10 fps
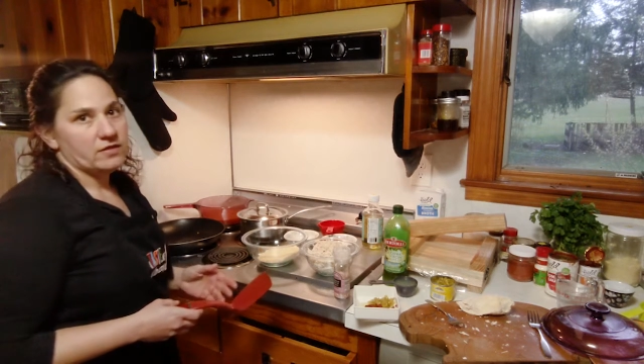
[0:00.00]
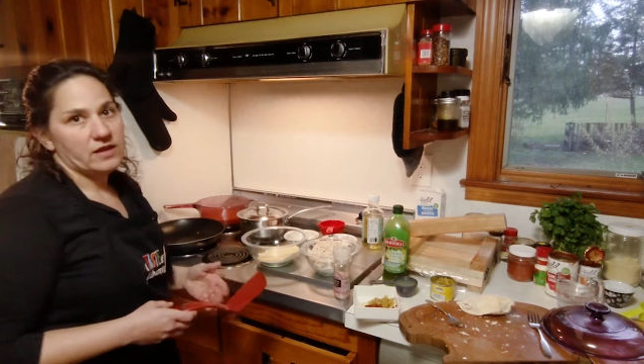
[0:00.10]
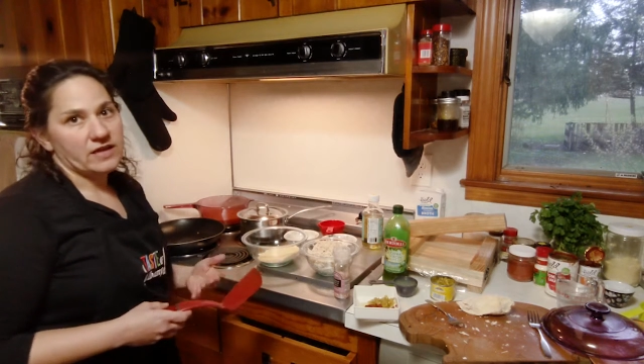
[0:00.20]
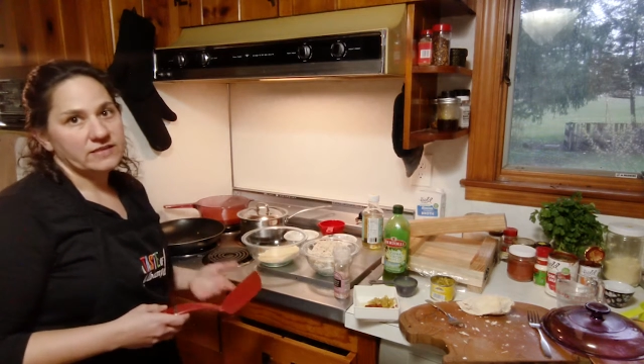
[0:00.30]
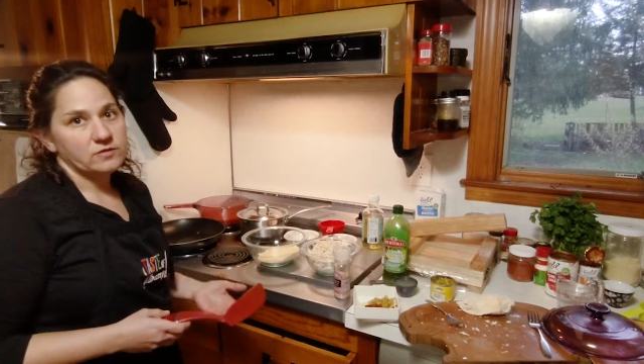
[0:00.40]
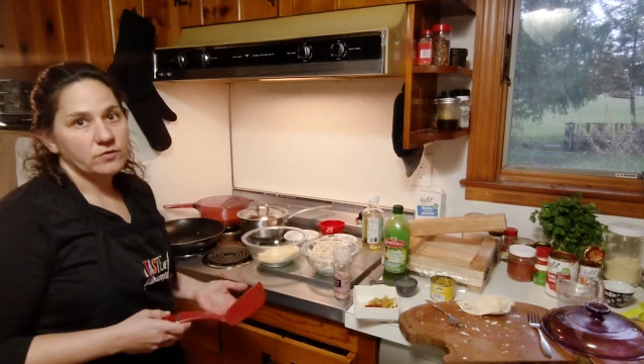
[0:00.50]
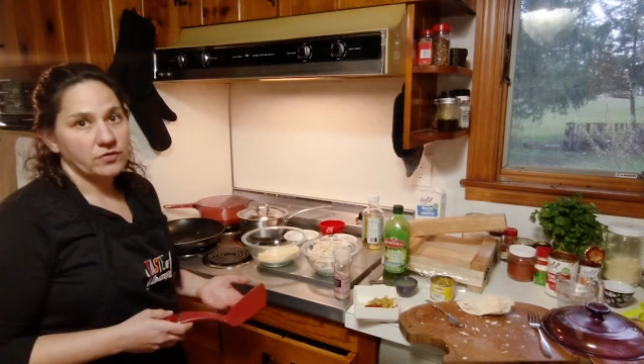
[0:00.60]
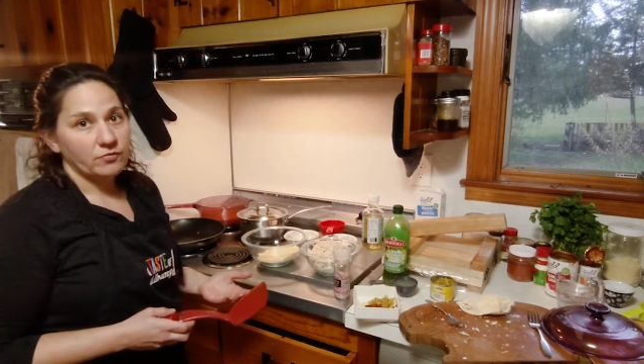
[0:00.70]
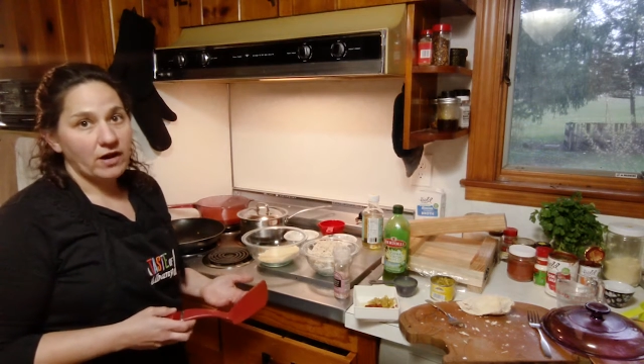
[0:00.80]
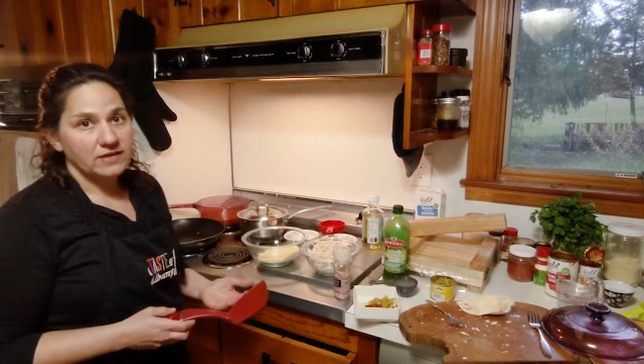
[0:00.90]
The idea
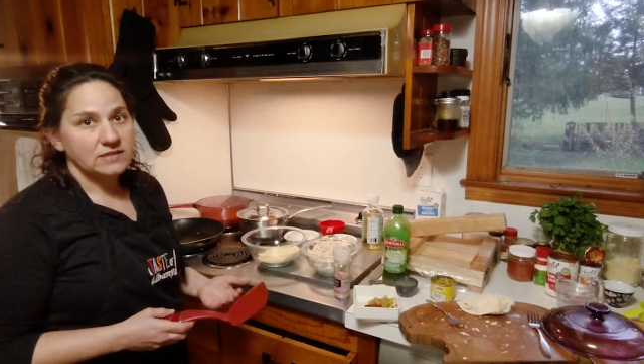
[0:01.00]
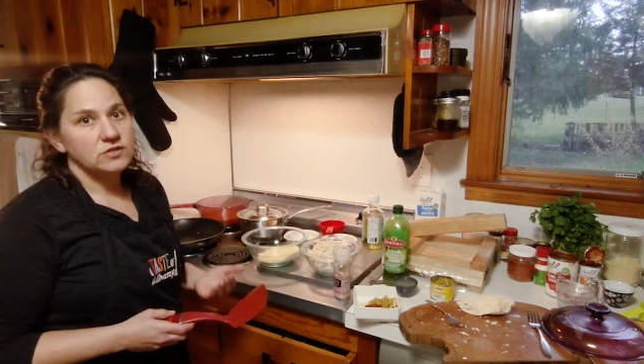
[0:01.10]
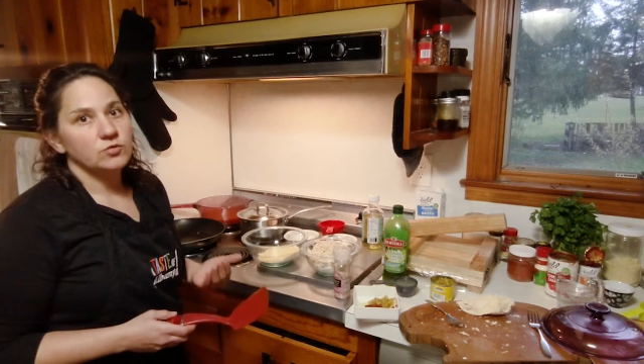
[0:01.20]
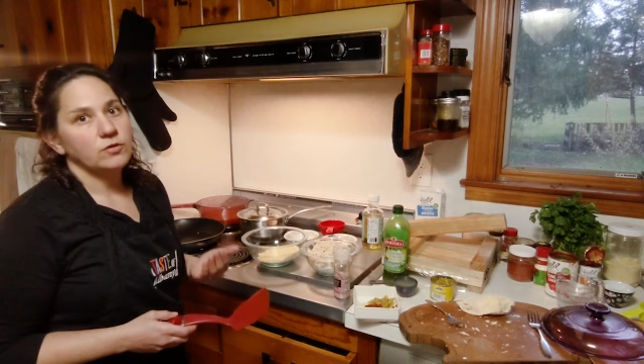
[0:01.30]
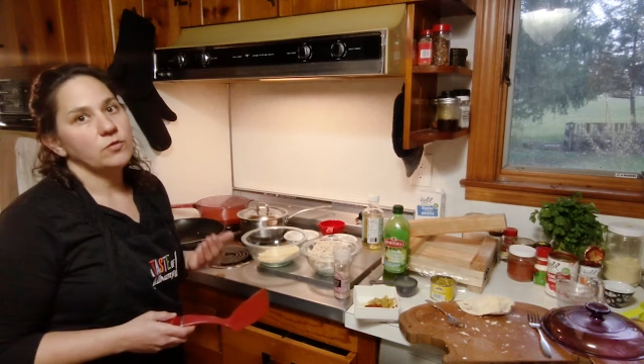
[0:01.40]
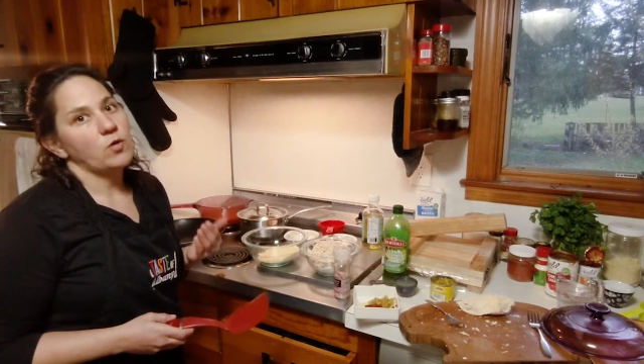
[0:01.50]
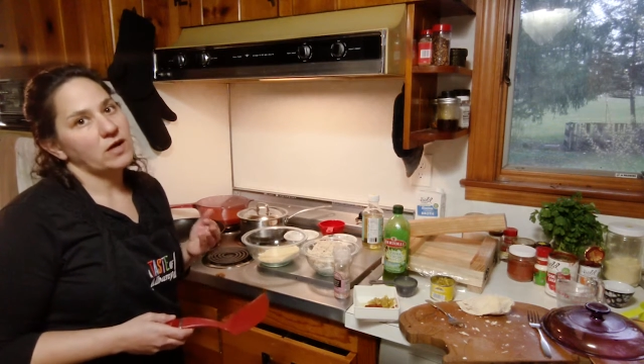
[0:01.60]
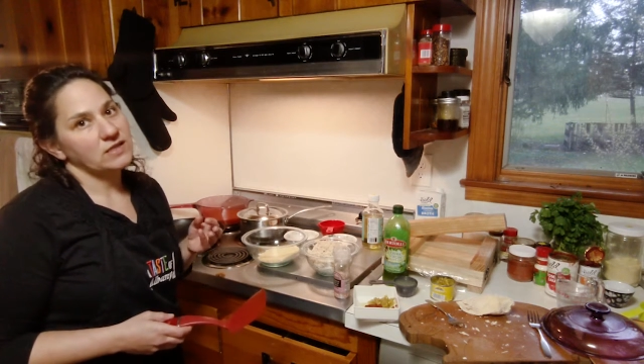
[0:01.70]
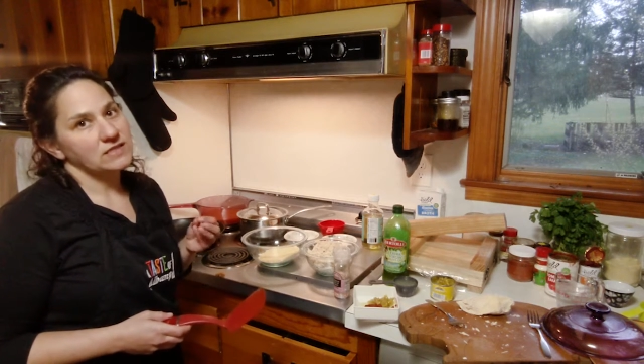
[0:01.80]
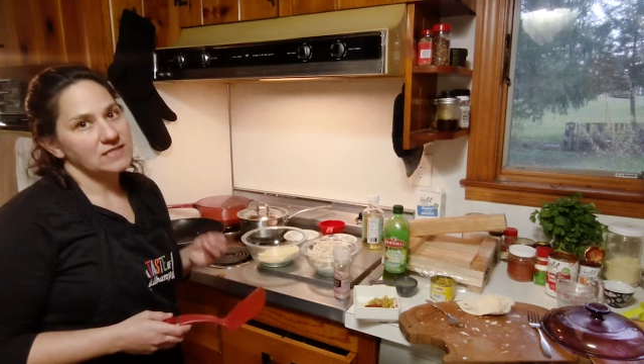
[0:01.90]
with rice is you really
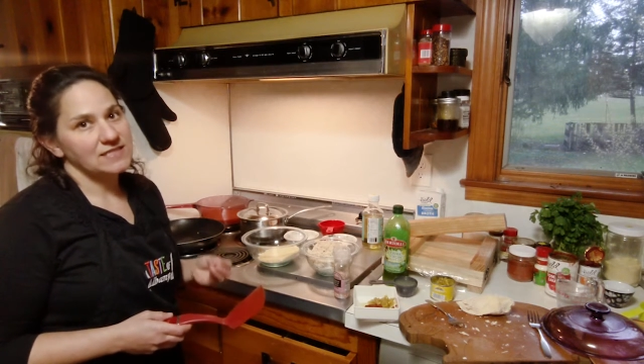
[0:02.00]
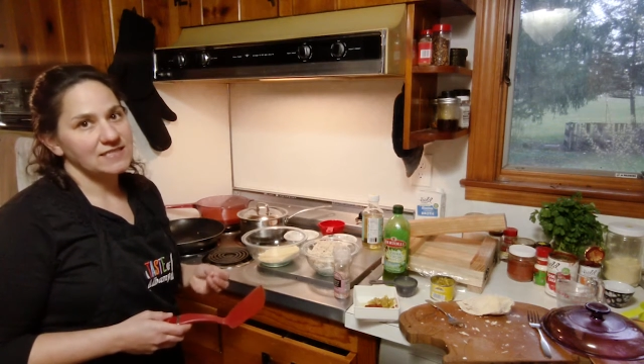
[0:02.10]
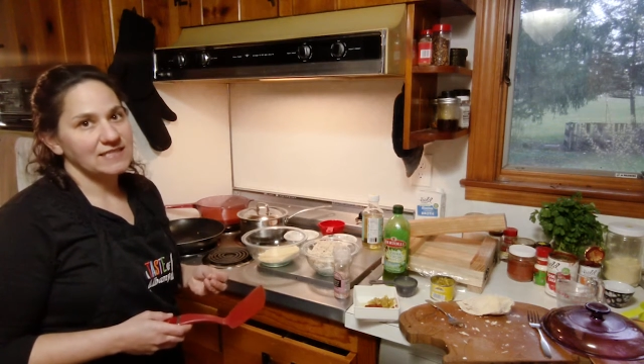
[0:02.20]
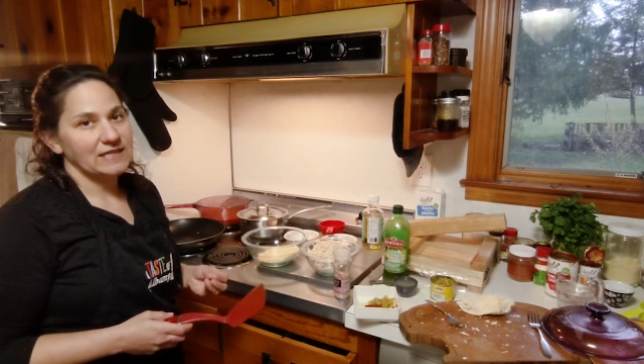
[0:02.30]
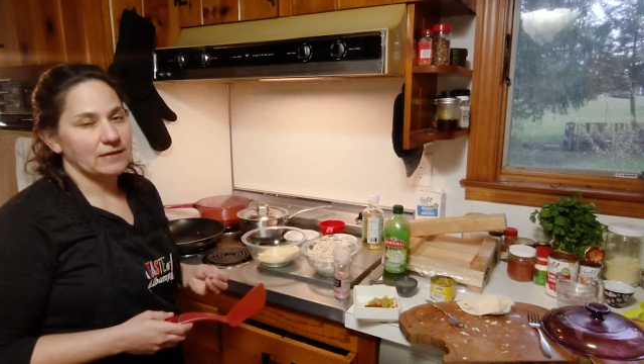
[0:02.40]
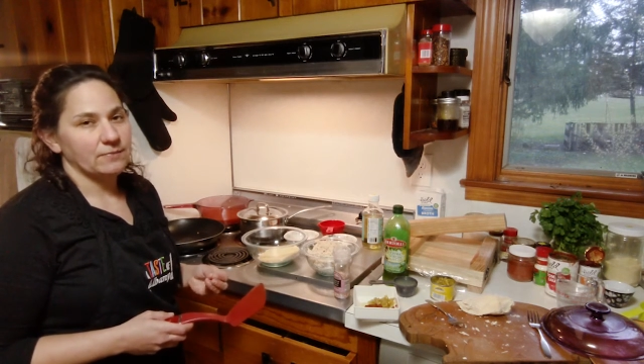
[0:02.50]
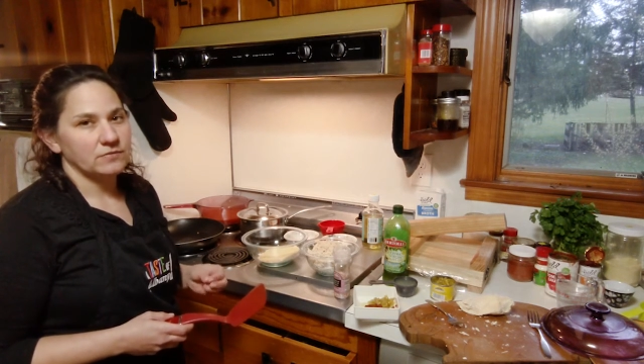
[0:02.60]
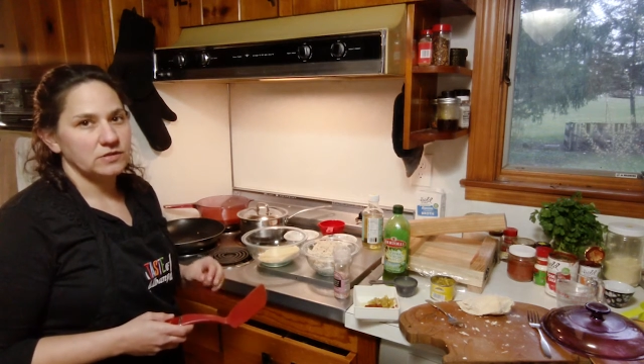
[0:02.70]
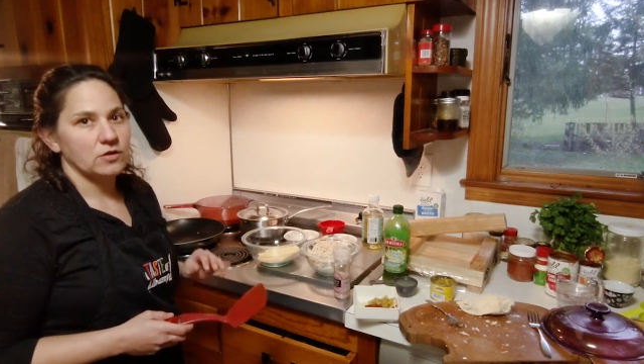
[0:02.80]
want it to steam,